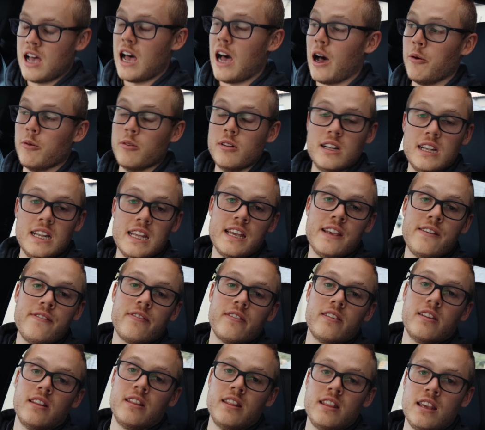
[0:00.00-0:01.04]
I will
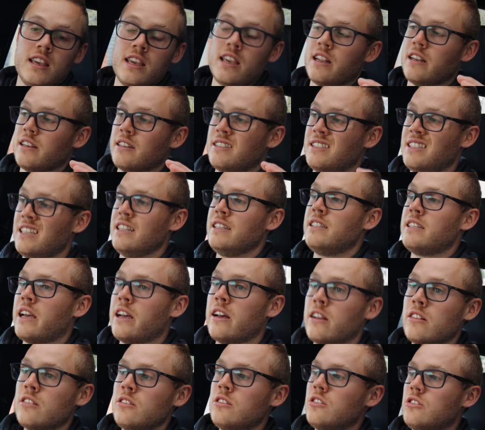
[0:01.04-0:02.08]
leave the
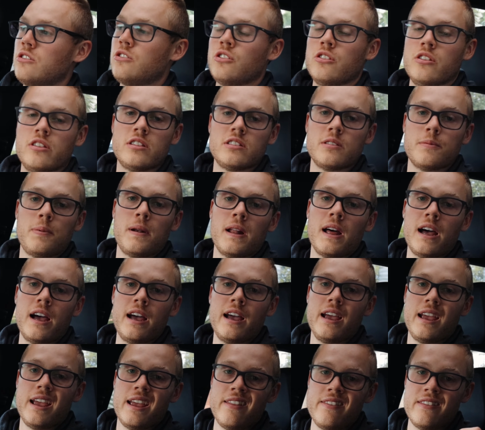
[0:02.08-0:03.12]
details to the
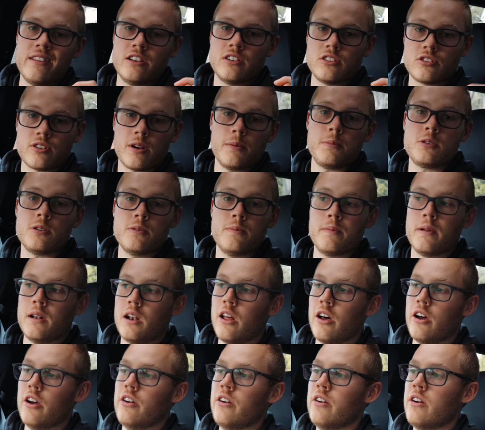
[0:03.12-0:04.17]
supplier in the description
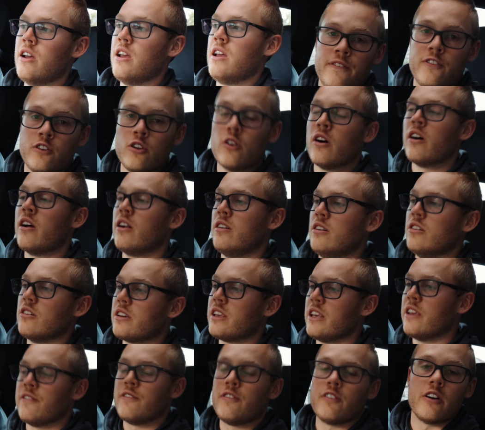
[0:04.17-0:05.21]
below. If you are
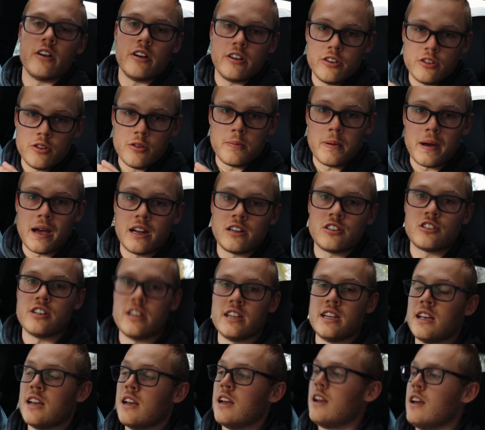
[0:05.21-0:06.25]
looking for a new
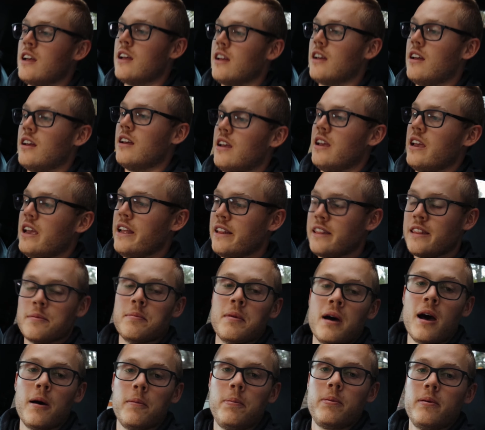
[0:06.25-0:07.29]
battery, hit them
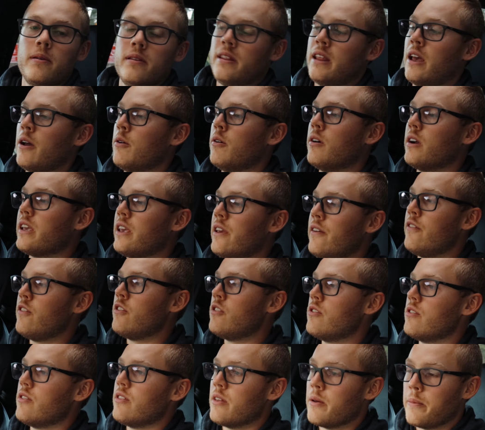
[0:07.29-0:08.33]
up. They will give
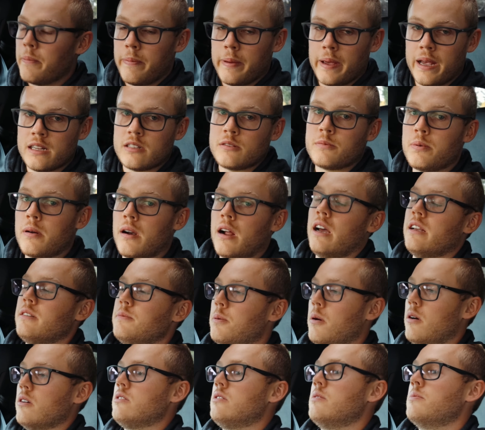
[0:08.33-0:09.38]
you the best price
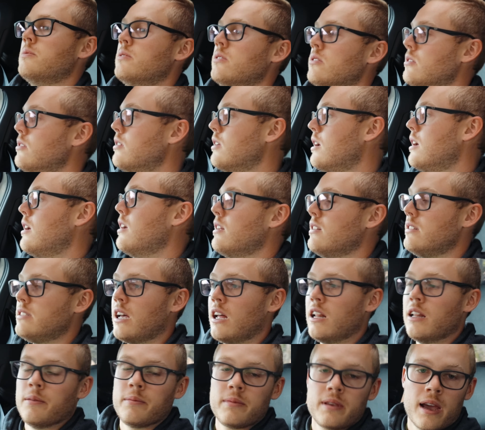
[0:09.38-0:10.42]
possible.
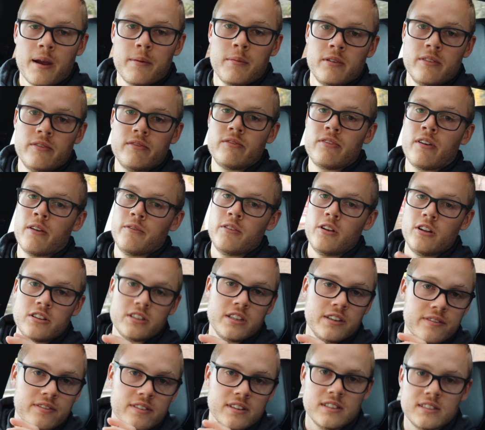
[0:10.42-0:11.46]
Tell them Cameron from
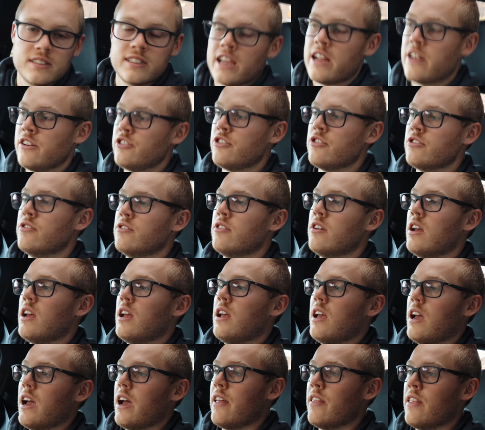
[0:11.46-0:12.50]
Virtually Vid sent you,
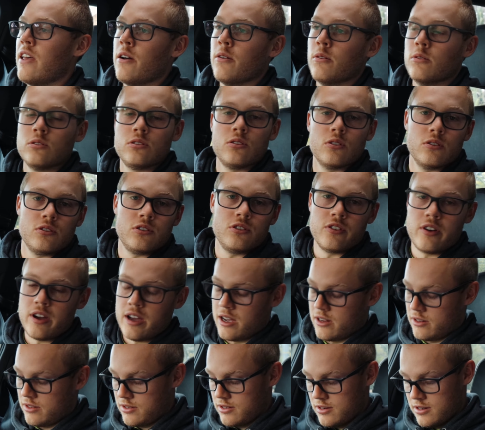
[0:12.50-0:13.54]
and they will sort you
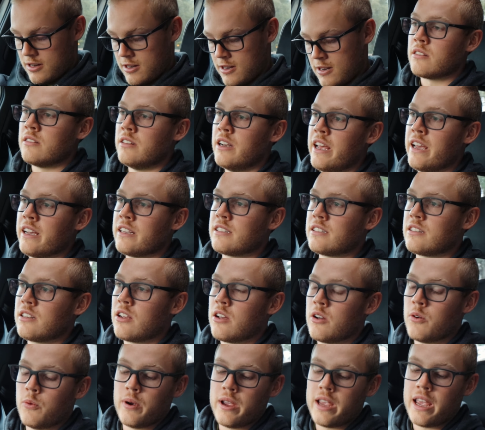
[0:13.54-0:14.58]
out. Next,
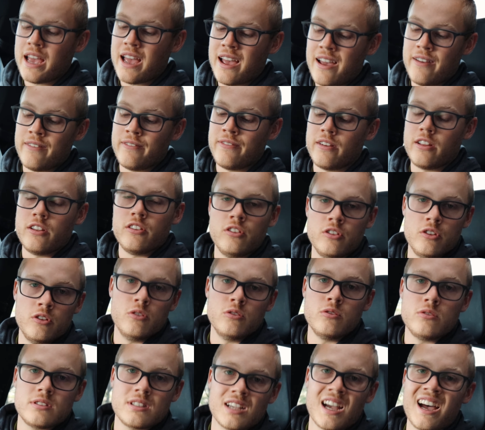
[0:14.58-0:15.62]
we have
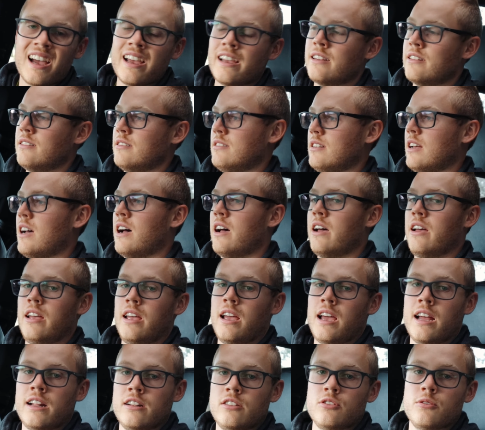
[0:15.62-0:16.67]
new tires. I
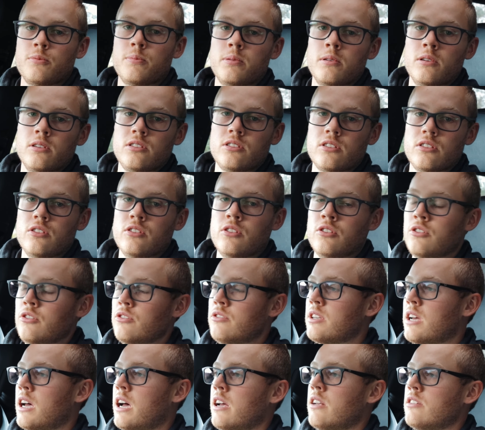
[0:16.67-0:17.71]
had to put new
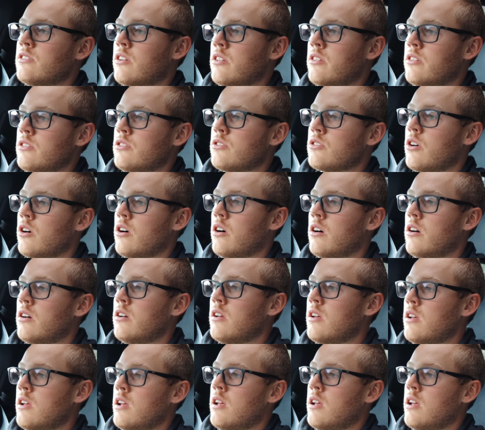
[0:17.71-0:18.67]
tires on this car.